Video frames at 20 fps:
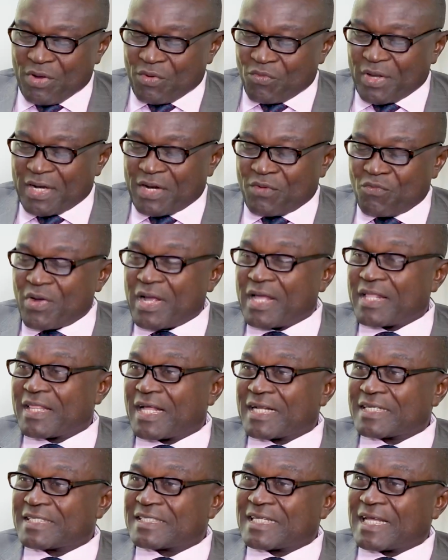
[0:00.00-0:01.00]
We're quite aware
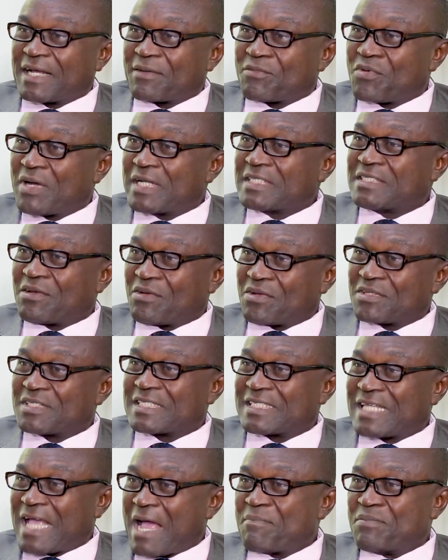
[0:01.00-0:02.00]
that quite a lot
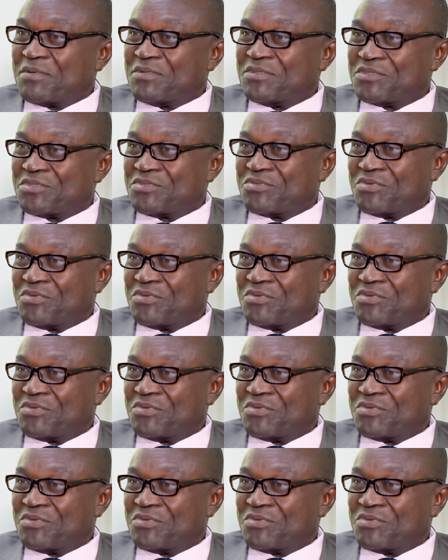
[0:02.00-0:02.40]
has happened